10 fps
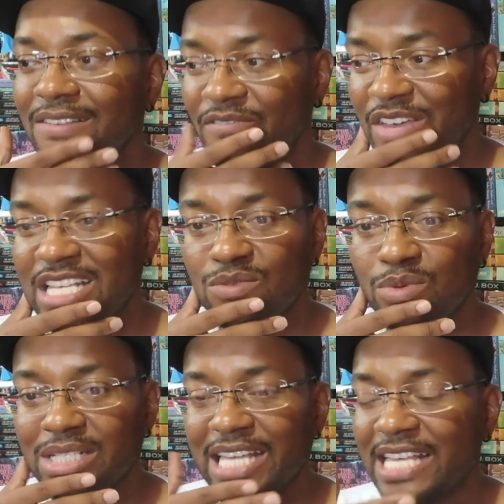the face
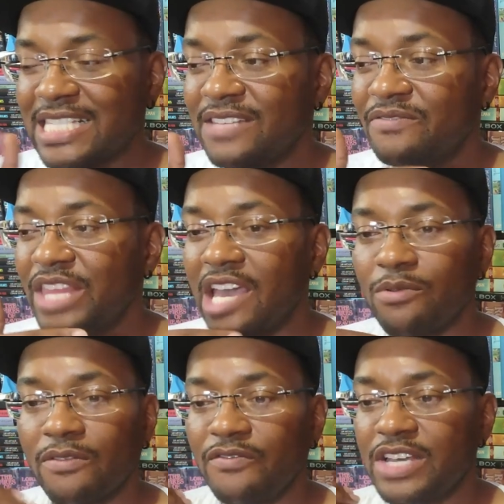was as if they
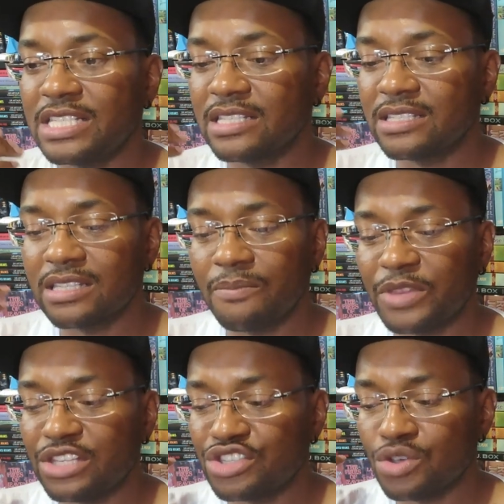were facing
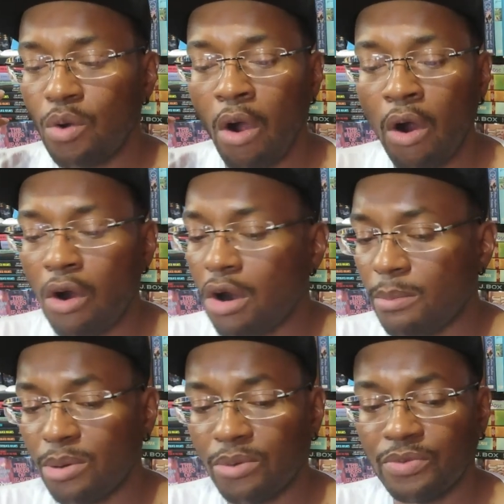something so
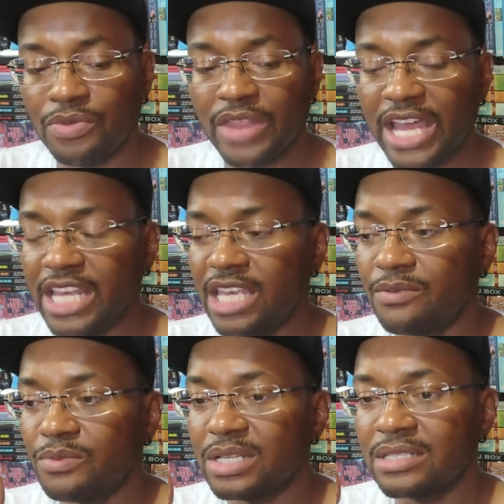horrible that
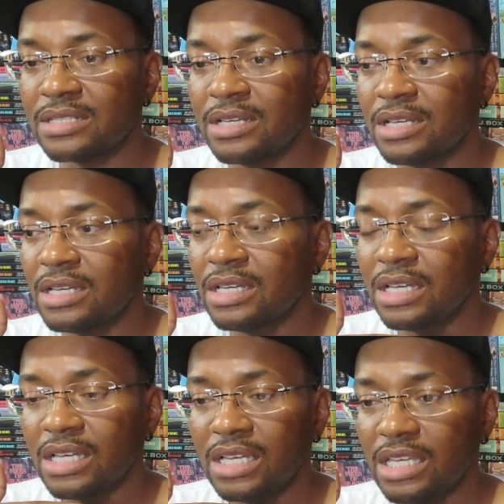it was
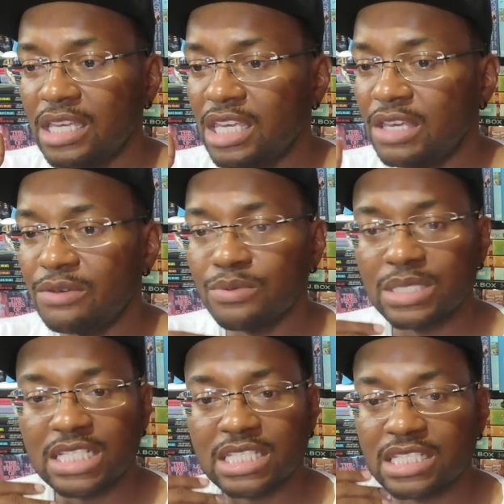it
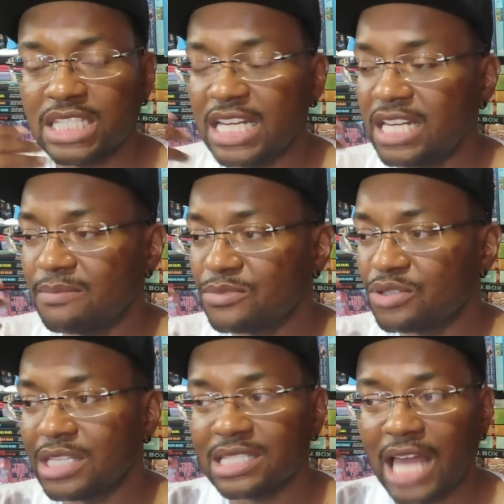was just send them to
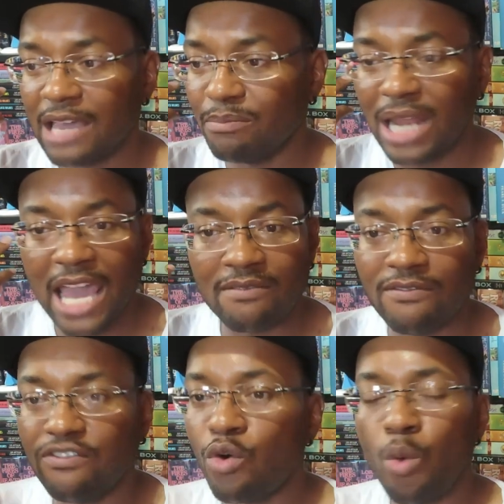this like black
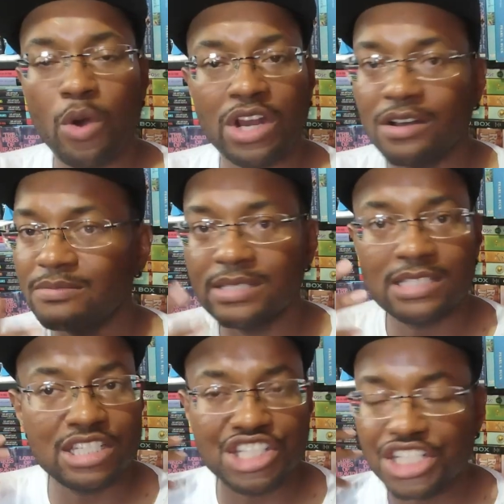void of
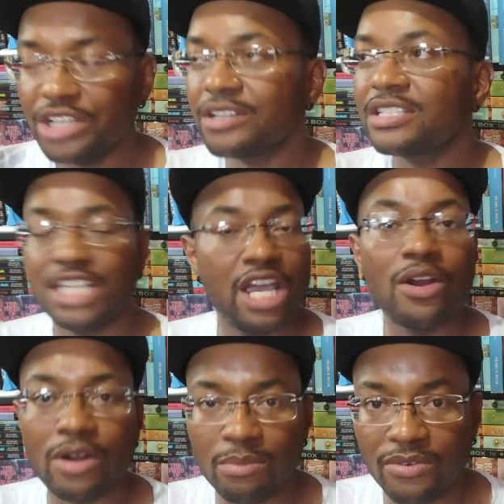sheer
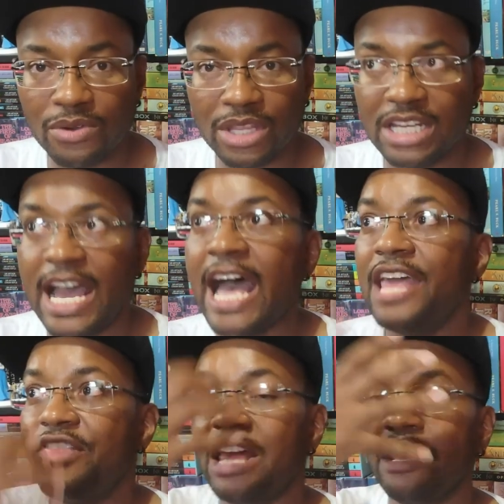terror before they die
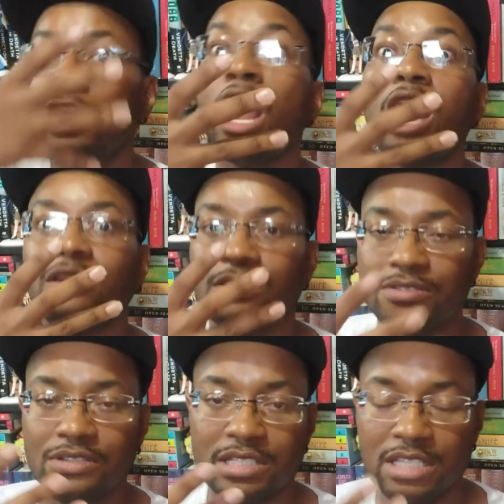and that locked
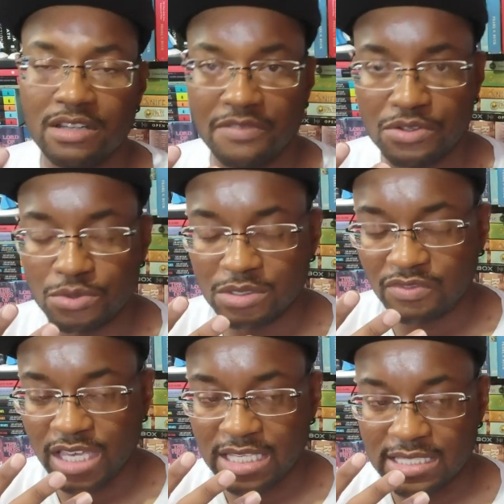onto this individual's
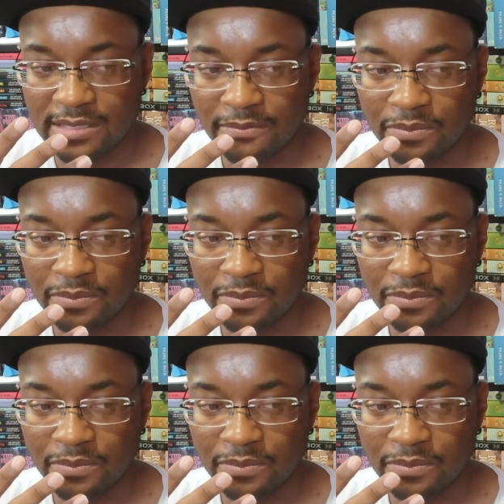face